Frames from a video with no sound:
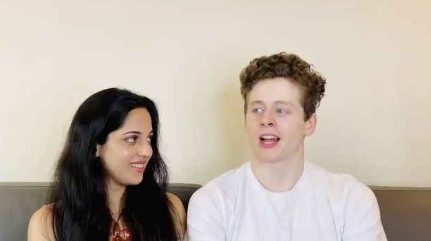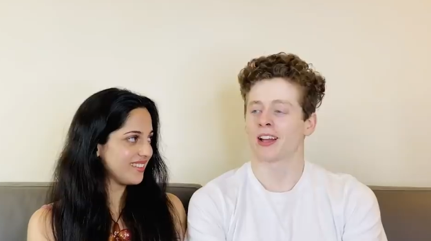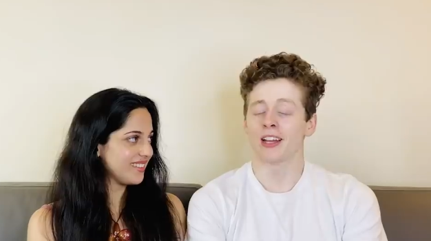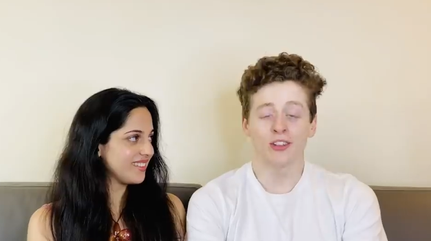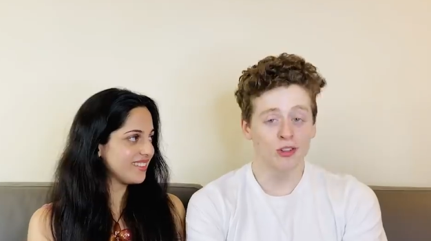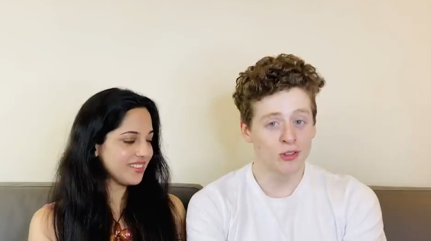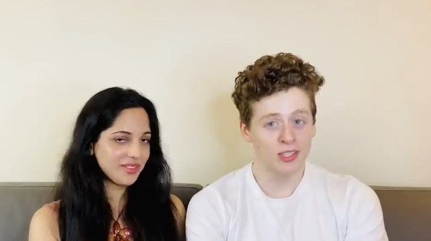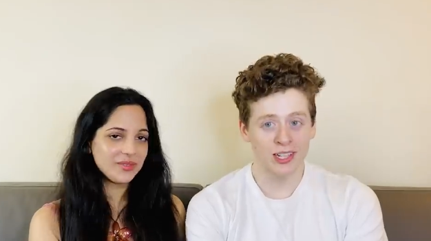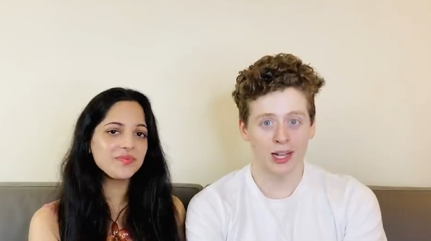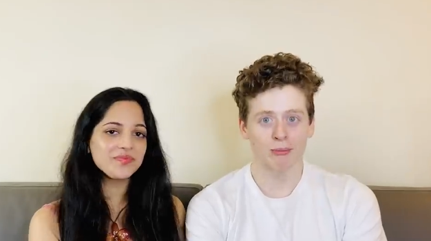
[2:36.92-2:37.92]
Speaker 1: I introduced
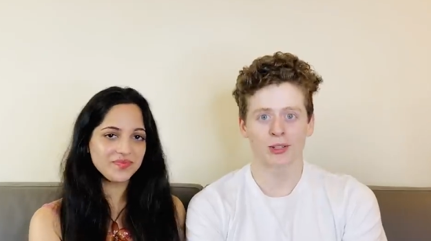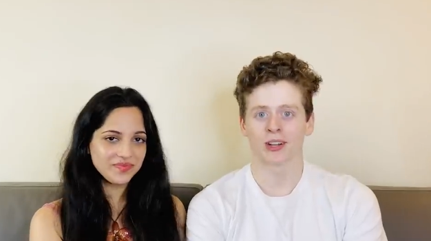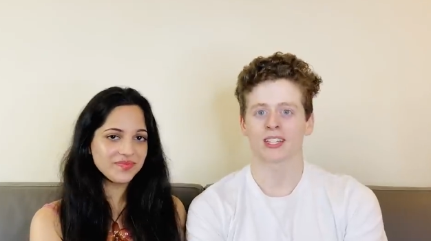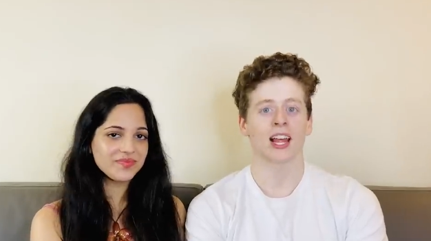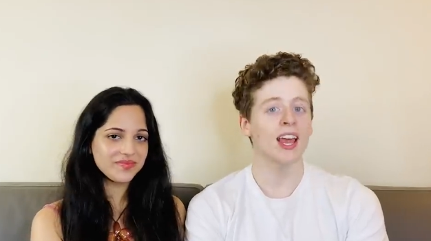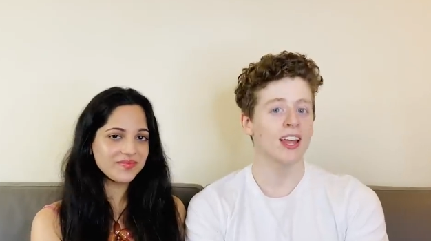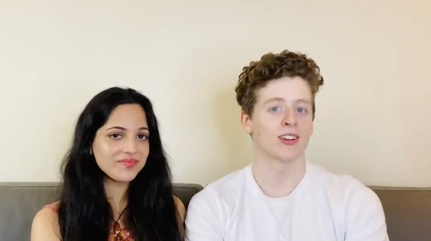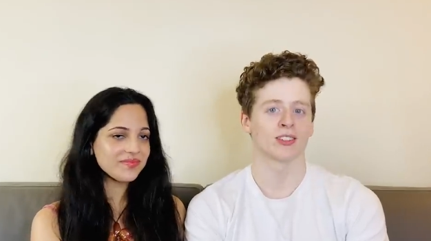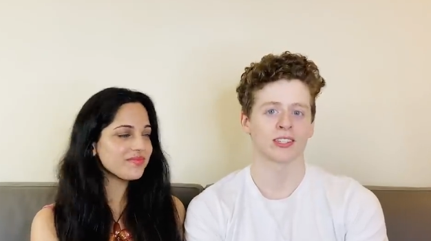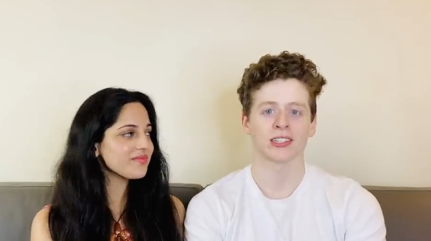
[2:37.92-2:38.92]
the club to her. I said, "Hey,
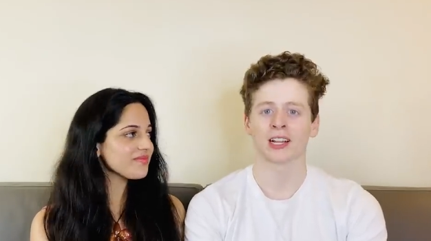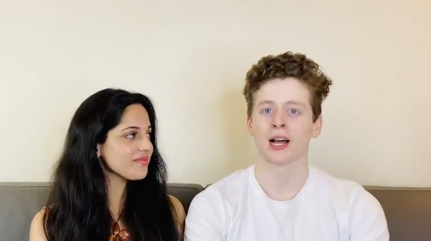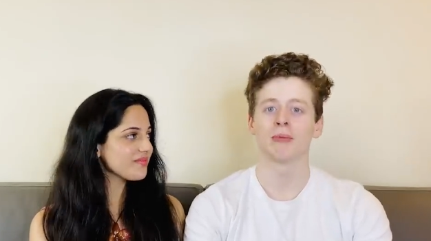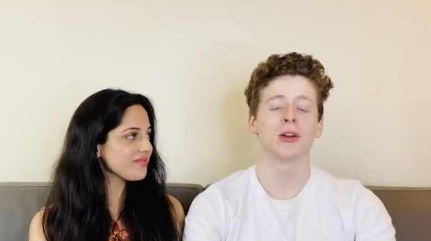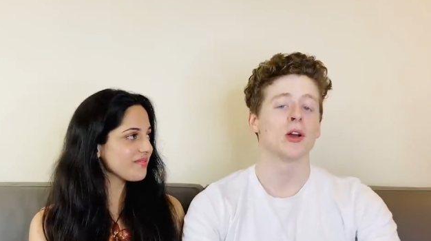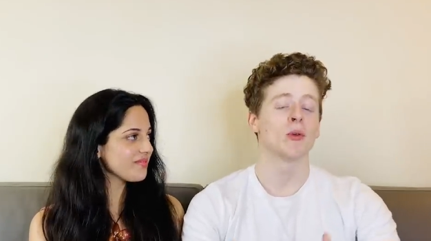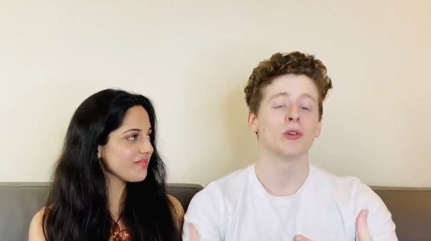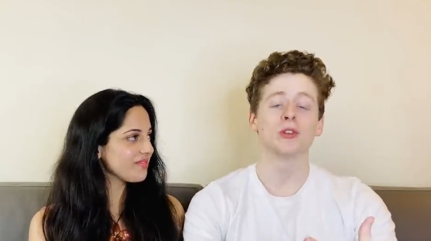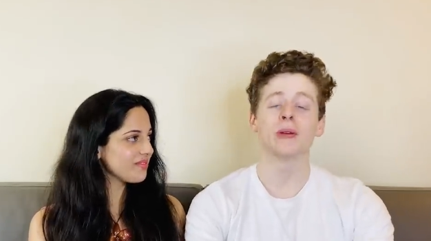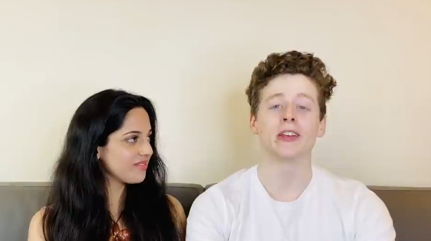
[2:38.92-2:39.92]
here's this club.
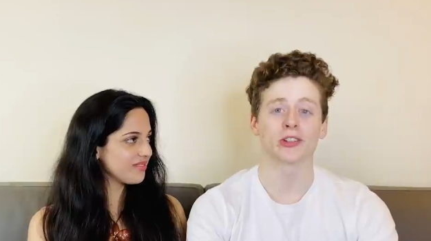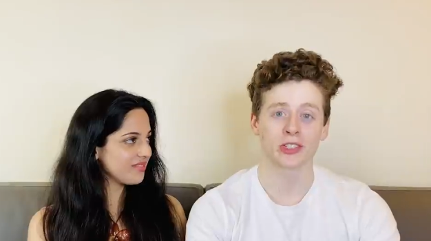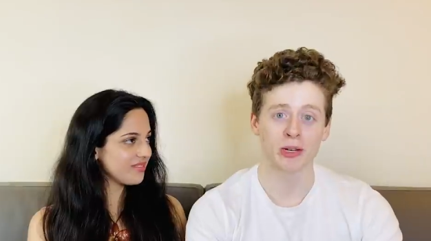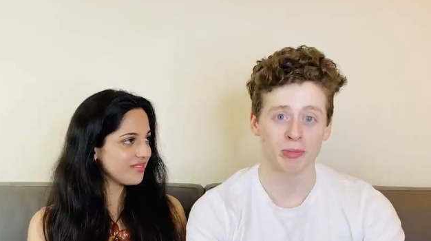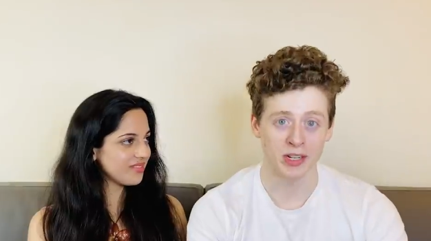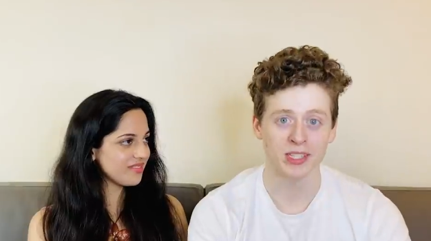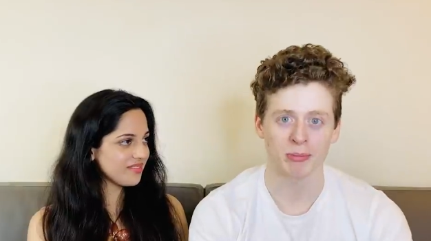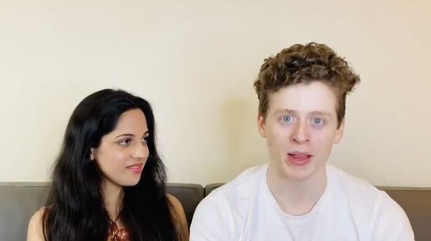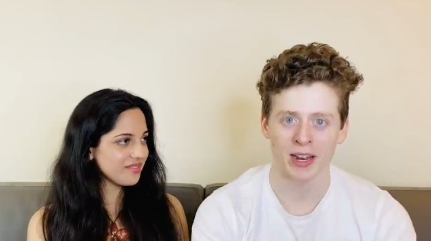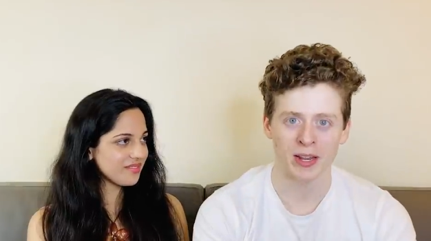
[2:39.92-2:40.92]
Would you be interested in
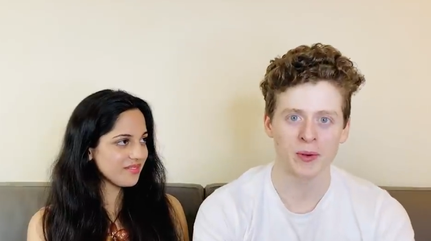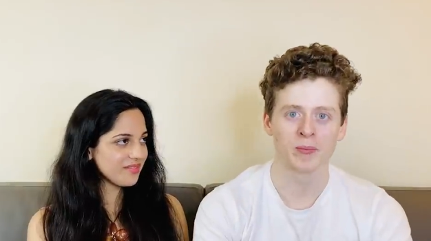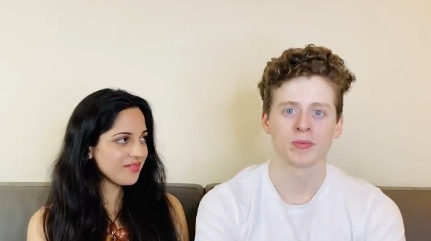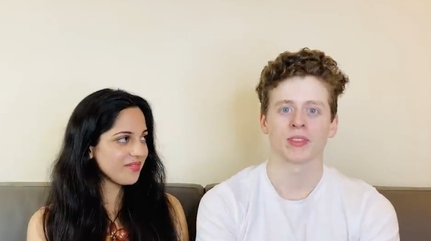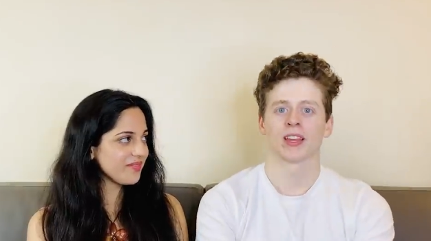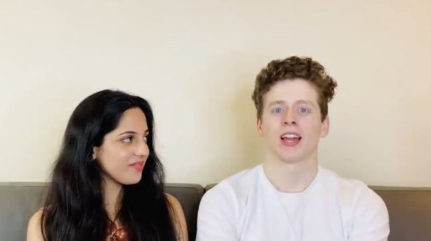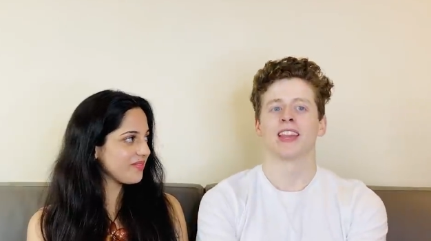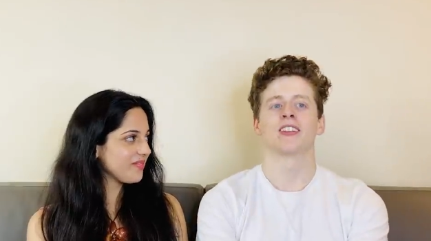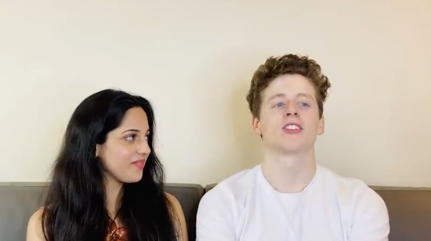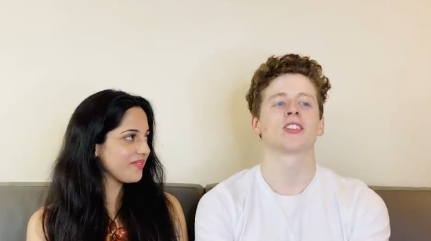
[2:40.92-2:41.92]
participating?"
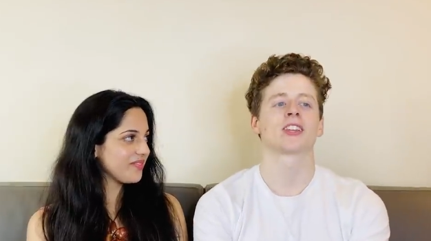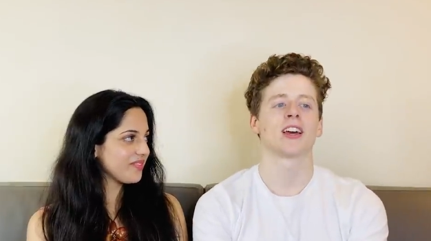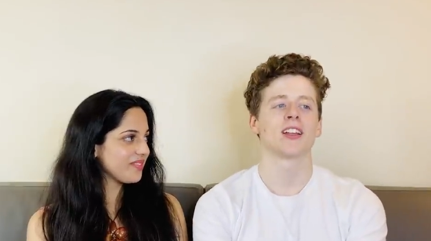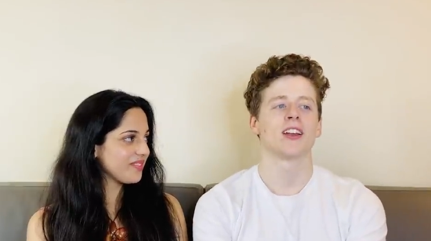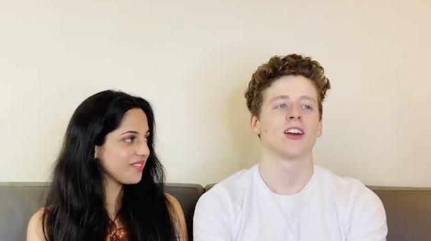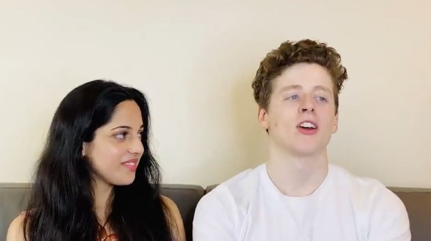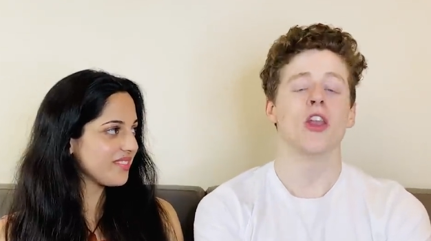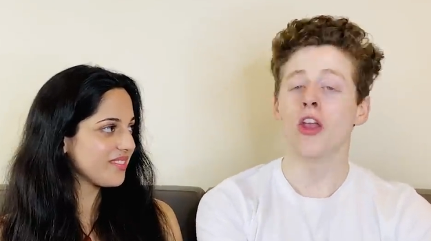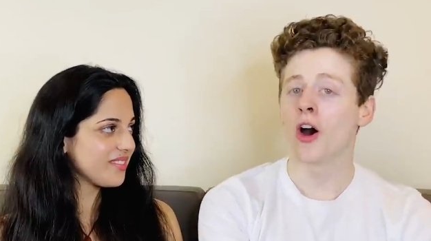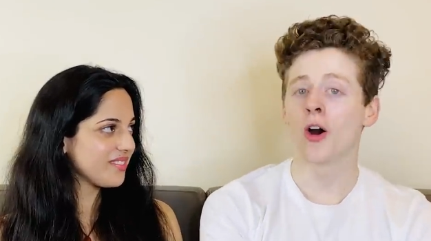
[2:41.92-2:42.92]
And then she said,
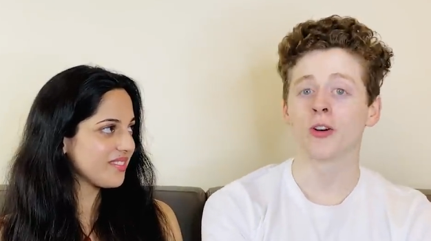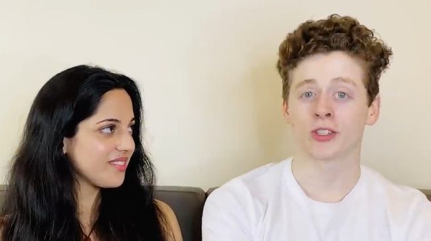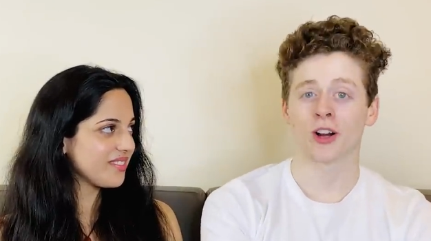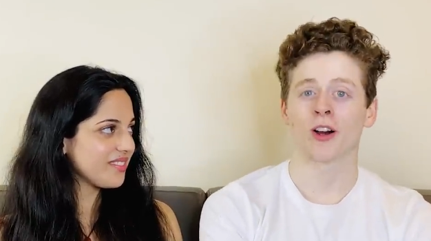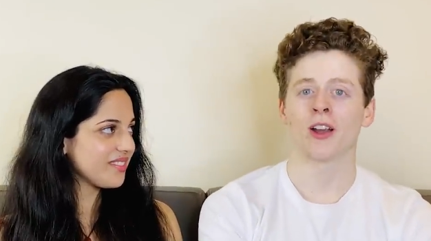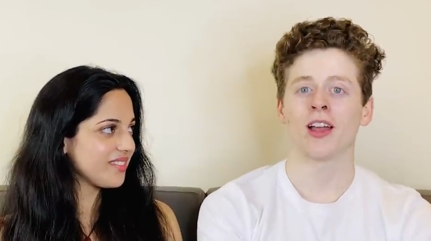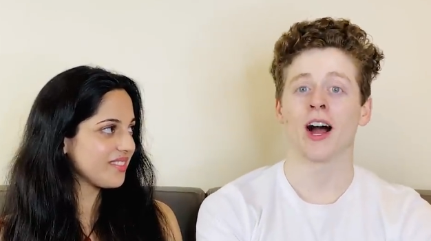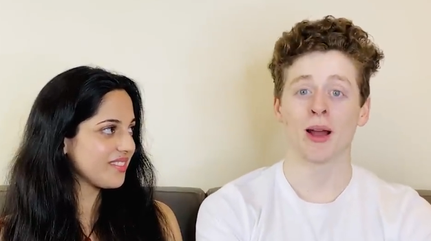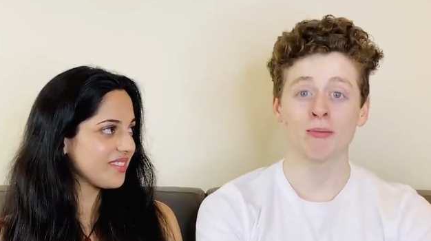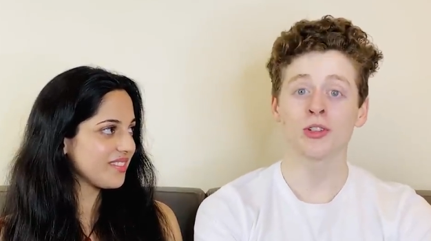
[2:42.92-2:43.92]
"No, sorry,
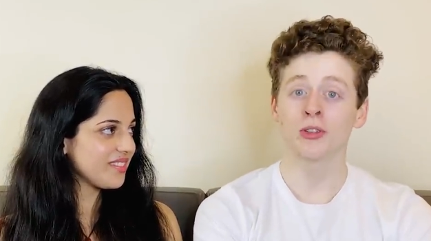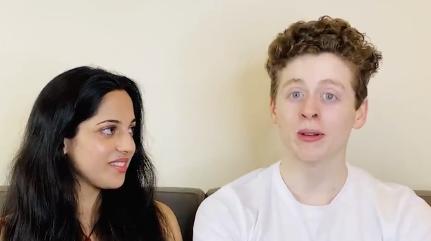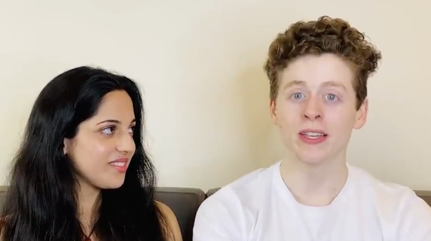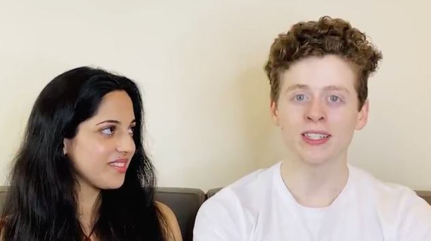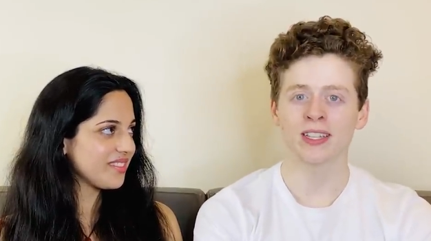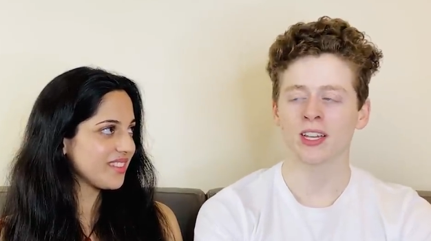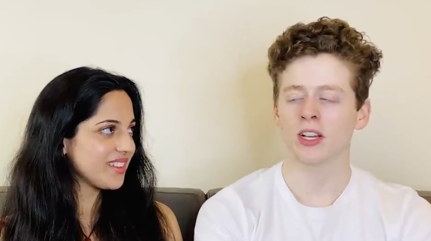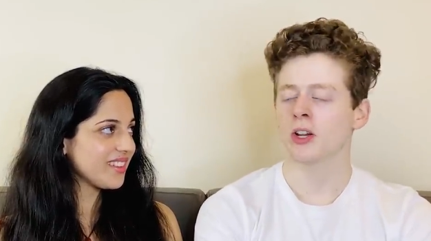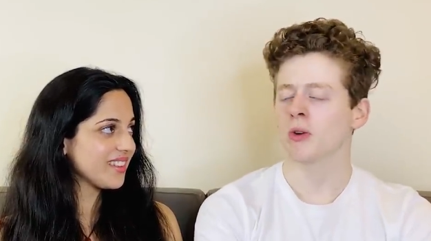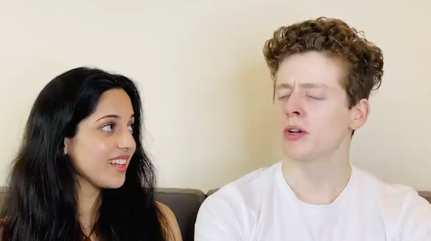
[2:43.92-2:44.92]
I'm too busy."
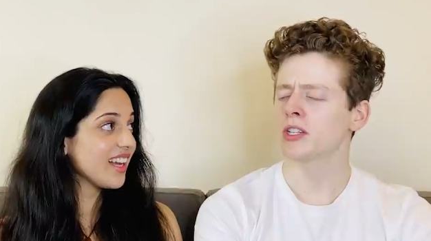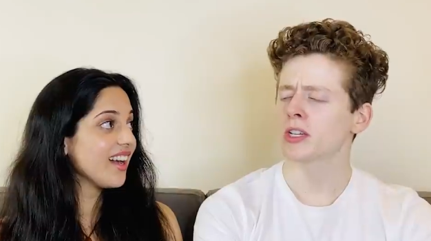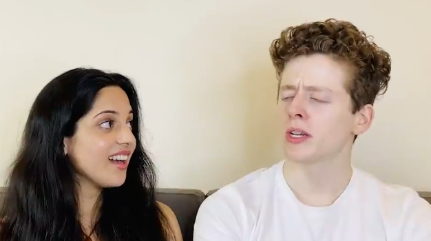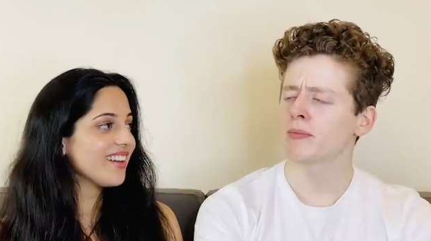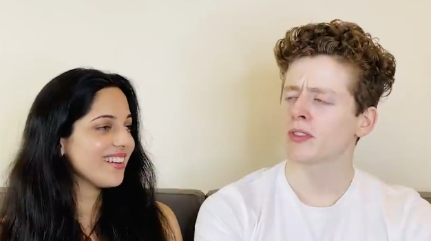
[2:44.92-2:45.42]
Which